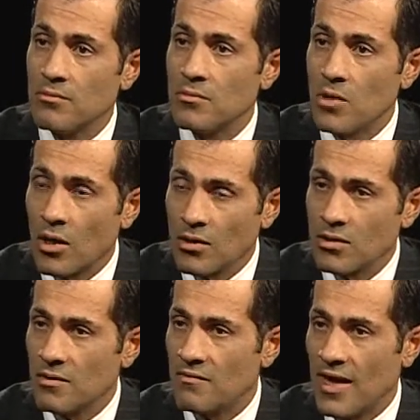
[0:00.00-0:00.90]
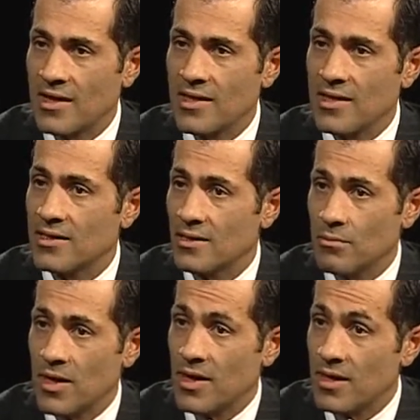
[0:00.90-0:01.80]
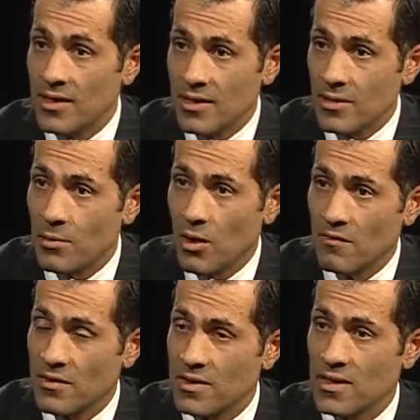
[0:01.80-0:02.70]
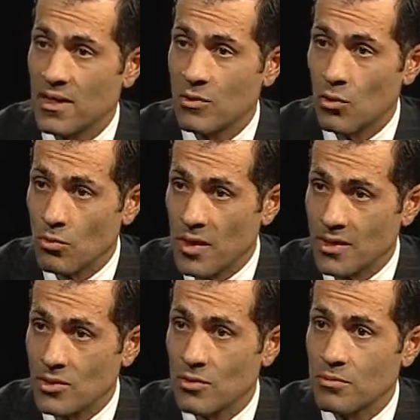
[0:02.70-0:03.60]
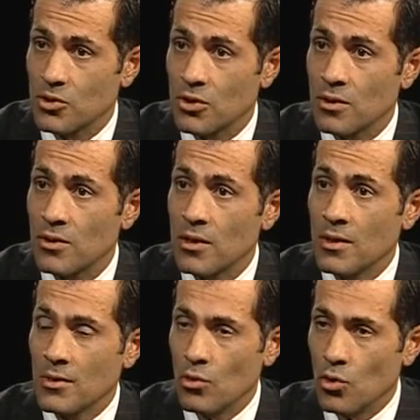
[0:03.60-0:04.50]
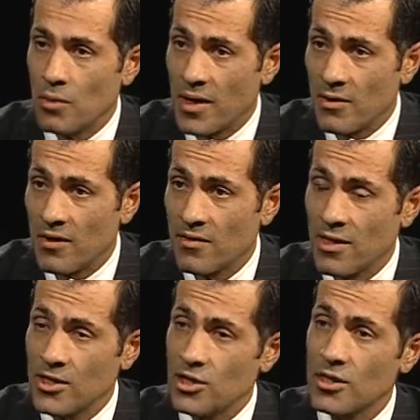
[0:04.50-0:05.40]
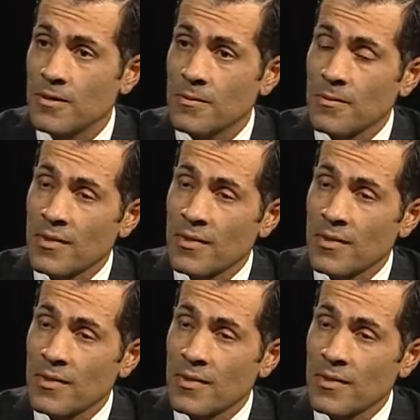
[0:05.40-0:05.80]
not validated by anything the Prophet said or by scripture or by revelation,